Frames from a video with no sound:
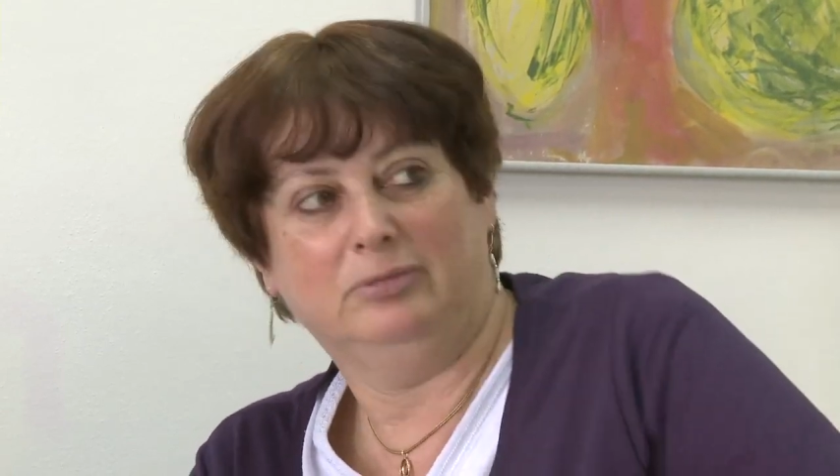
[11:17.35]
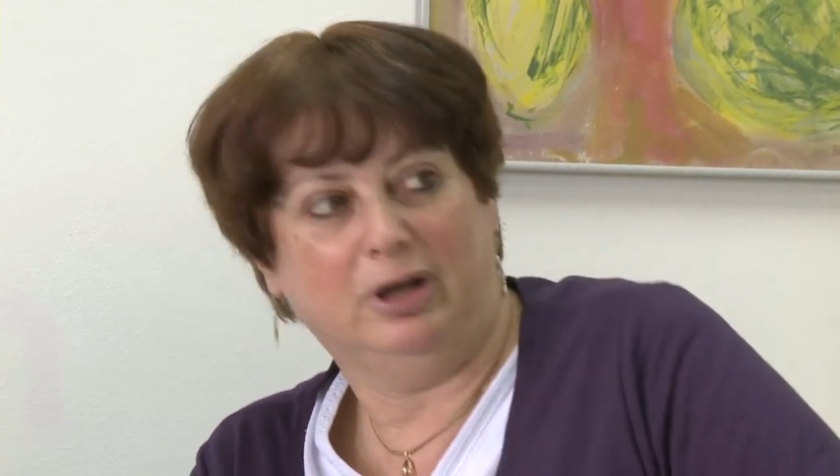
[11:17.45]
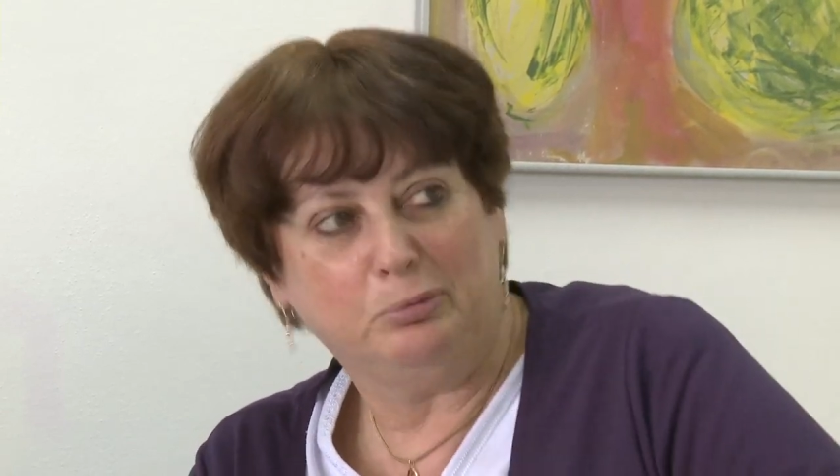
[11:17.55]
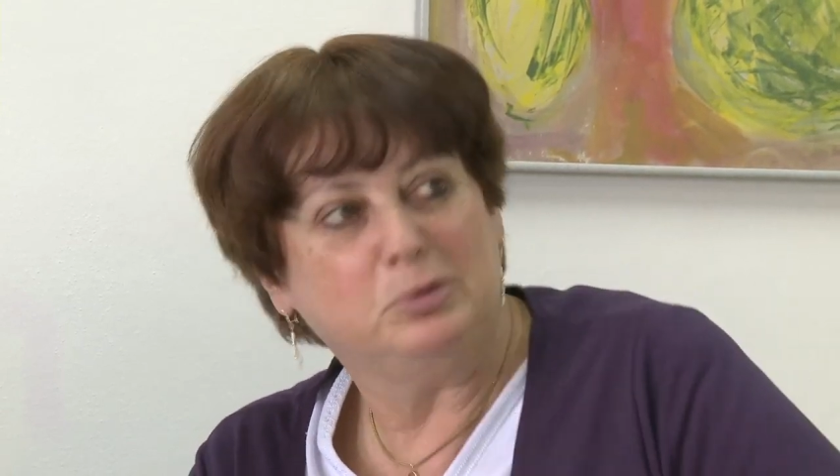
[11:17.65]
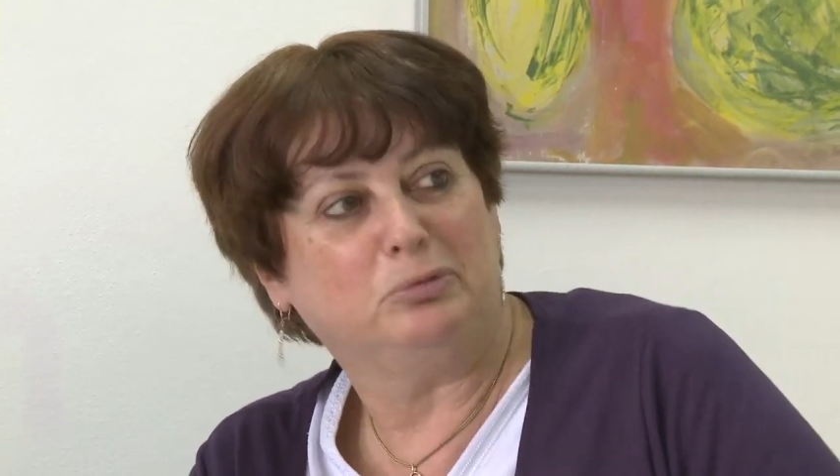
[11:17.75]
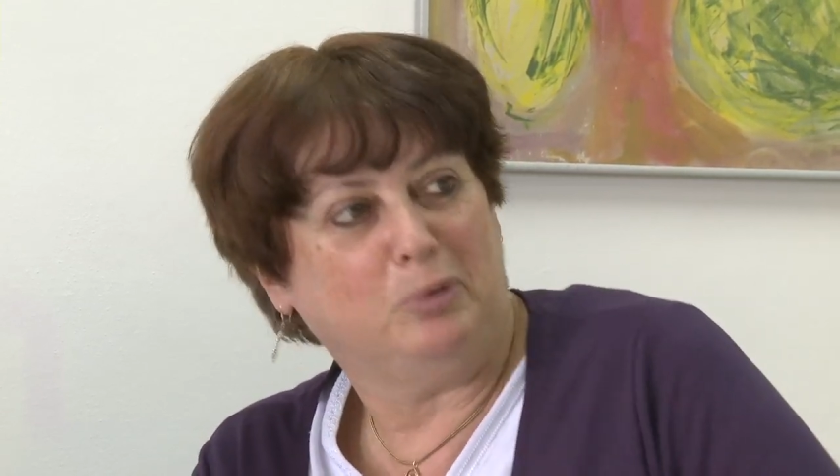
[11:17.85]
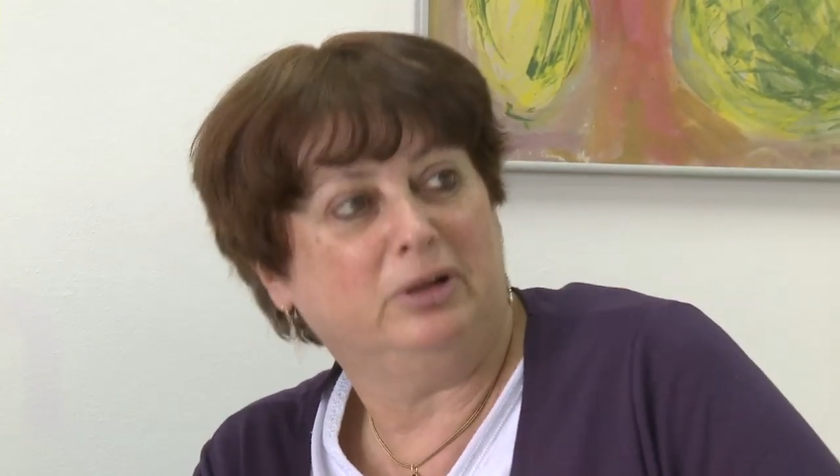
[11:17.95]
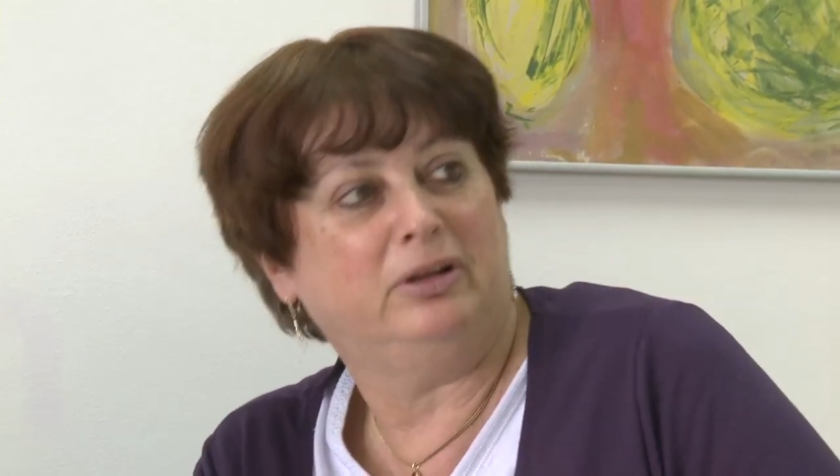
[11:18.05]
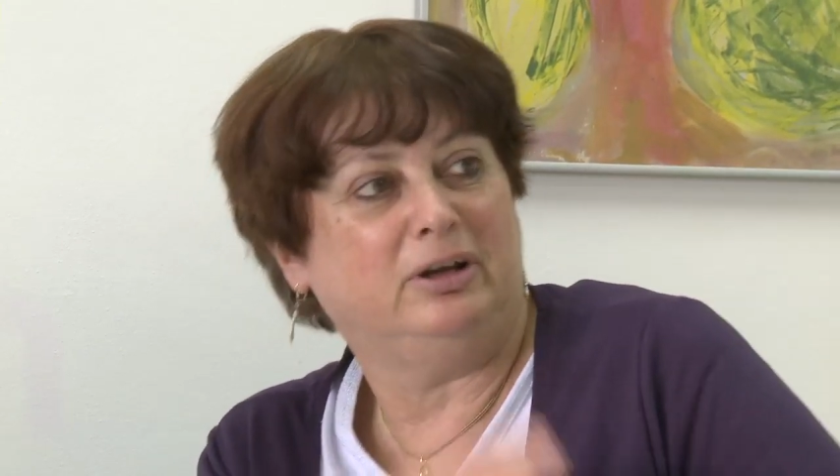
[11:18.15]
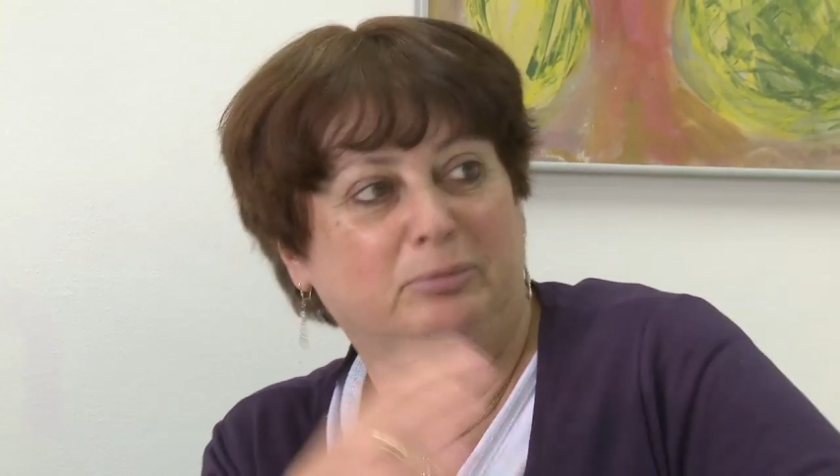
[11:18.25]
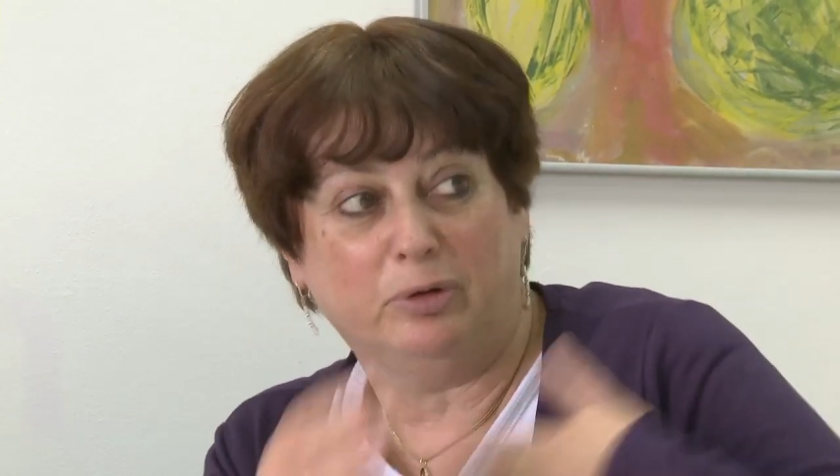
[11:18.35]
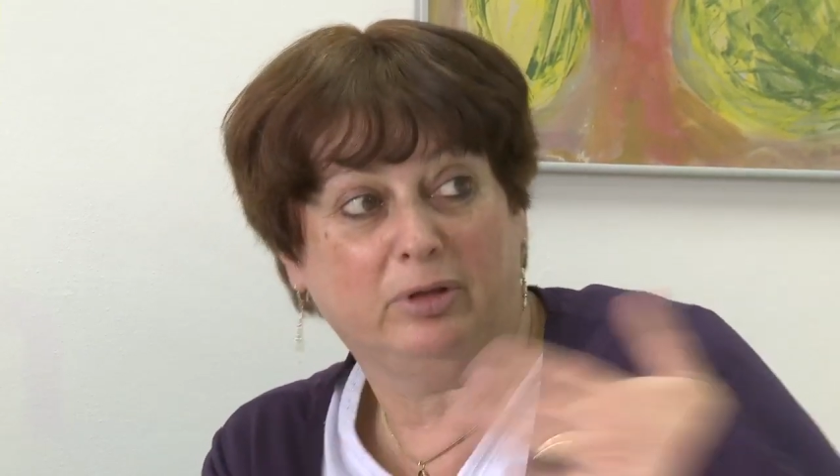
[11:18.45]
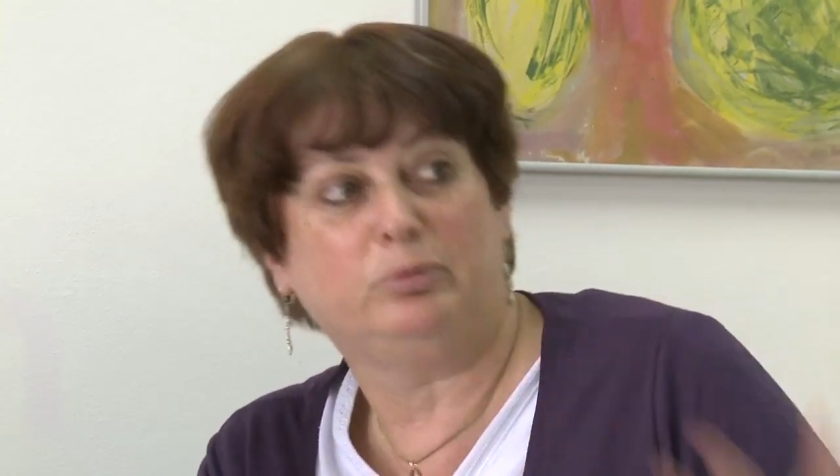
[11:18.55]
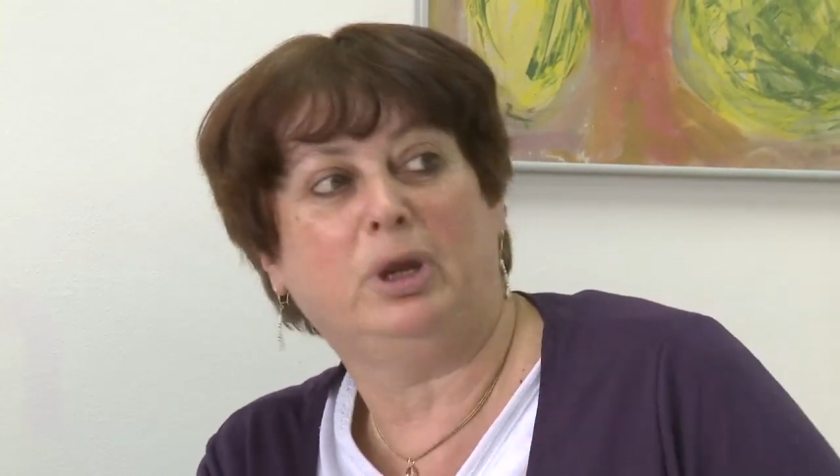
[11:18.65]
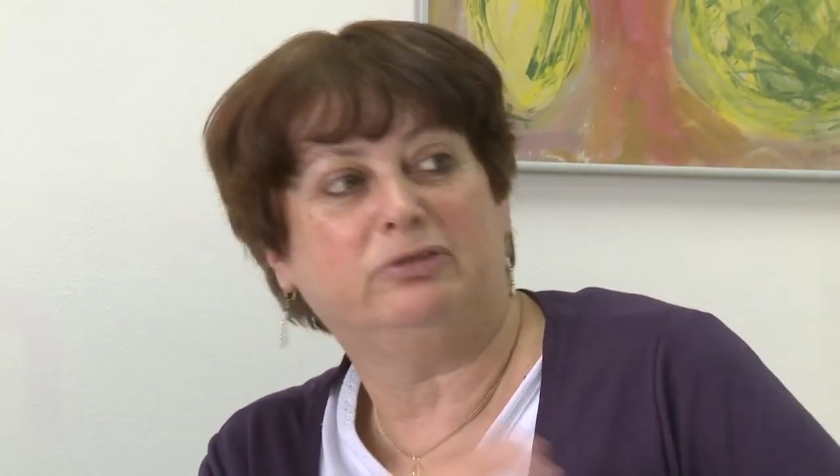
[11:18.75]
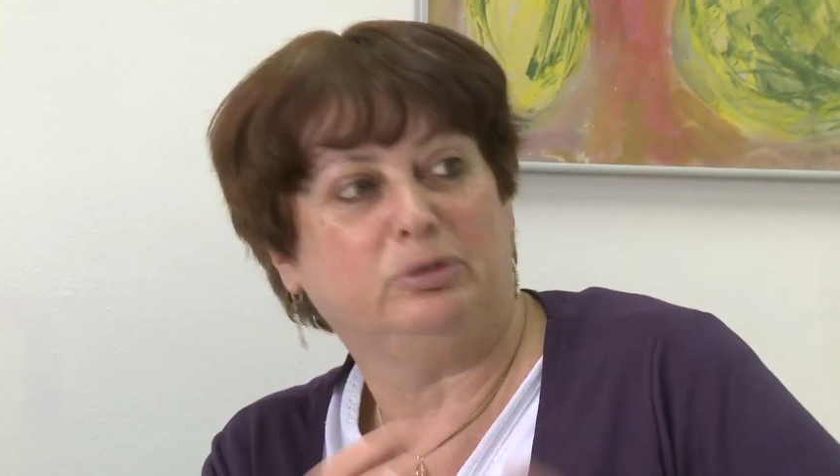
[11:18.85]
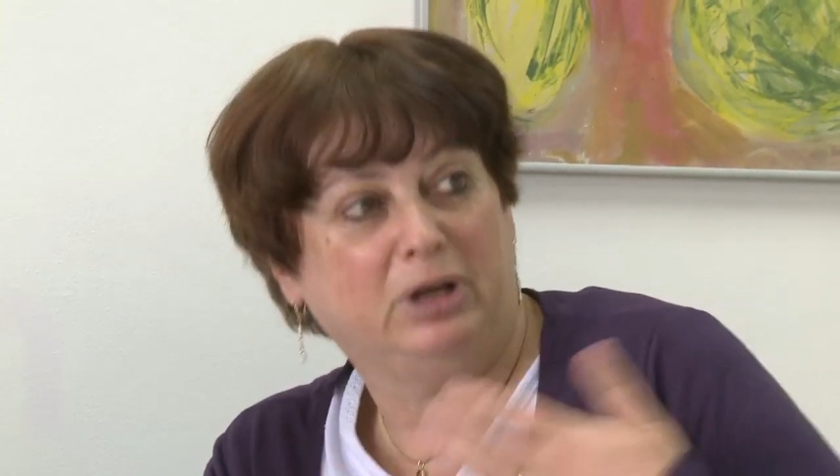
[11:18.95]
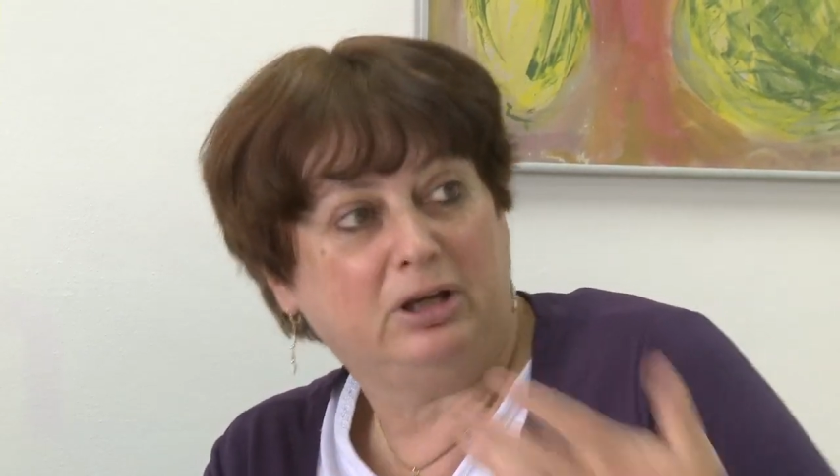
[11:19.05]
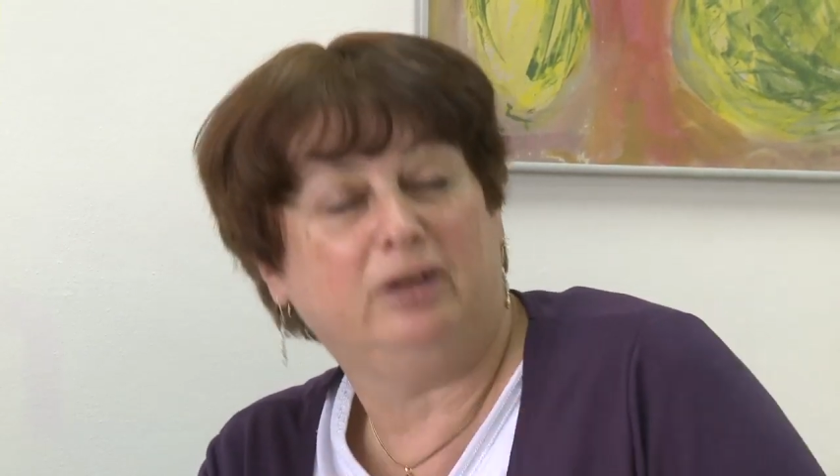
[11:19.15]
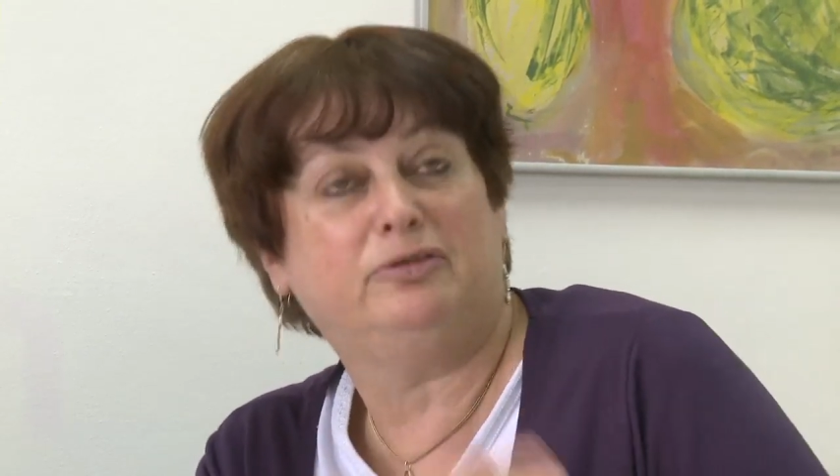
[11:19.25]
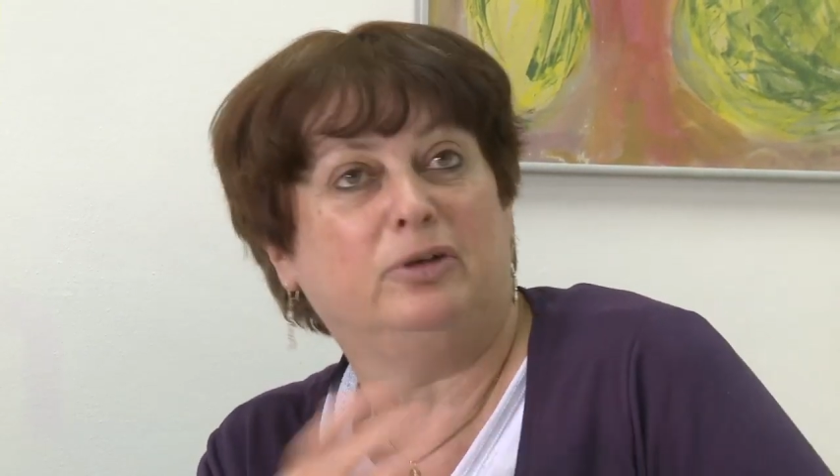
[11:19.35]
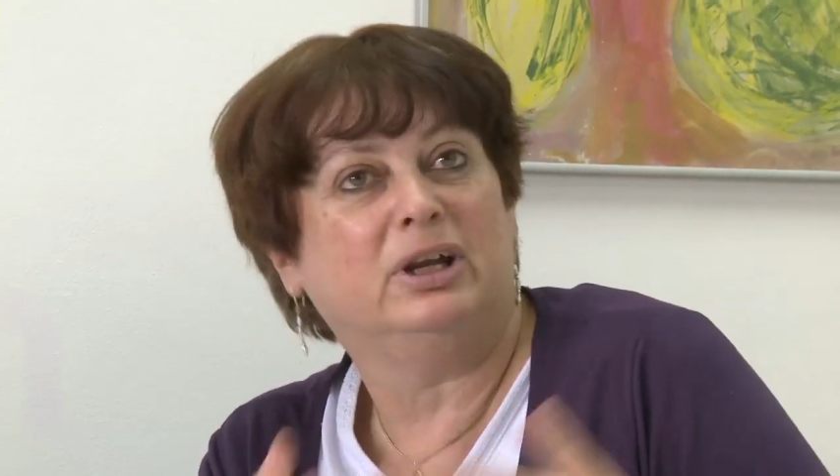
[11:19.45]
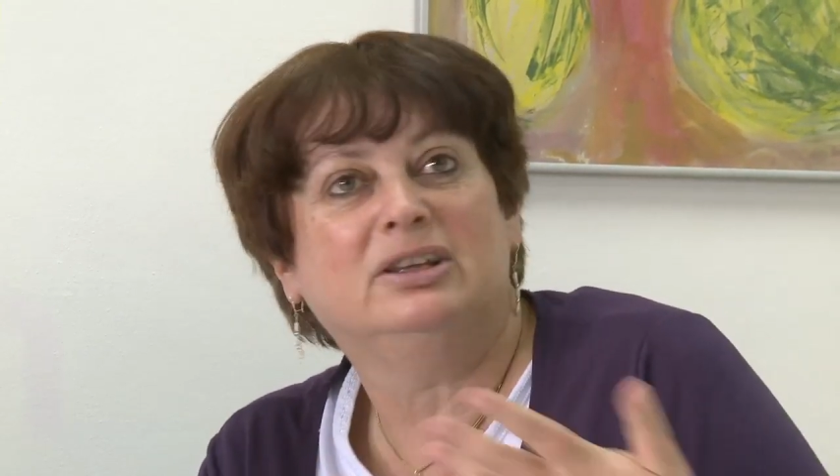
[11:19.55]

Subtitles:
I wouldn't want them, or that we have to be careful.